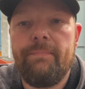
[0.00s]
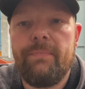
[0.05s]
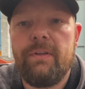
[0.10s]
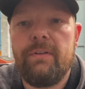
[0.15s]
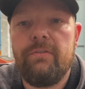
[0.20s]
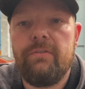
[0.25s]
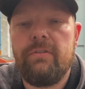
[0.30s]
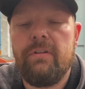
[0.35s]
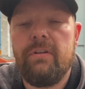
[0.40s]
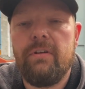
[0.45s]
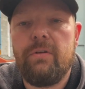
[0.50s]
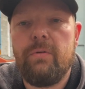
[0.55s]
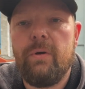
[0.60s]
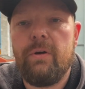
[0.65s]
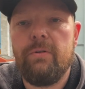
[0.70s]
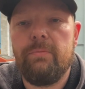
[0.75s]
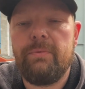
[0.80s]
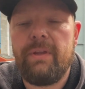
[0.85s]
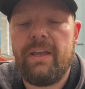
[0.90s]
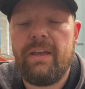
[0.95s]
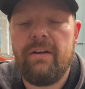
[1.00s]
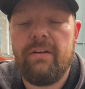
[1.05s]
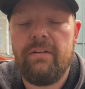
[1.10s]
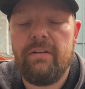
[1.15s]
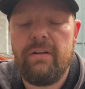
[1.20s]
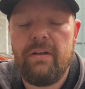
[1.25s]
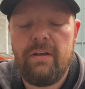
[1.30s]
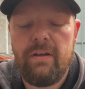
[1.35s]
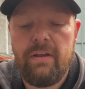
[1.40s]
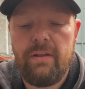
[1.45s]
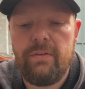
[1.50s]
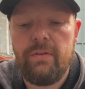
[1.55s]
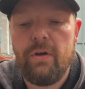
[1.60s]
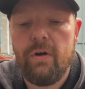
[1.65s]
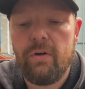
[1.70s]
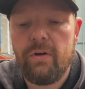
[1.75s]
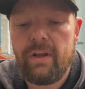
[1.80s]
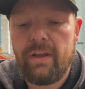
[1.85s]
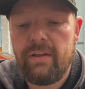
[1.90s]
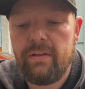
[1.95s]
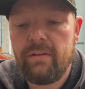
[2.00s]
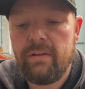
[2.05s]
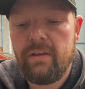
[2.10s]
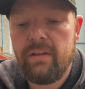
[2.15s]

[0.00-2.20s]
Just a quick update on Nora,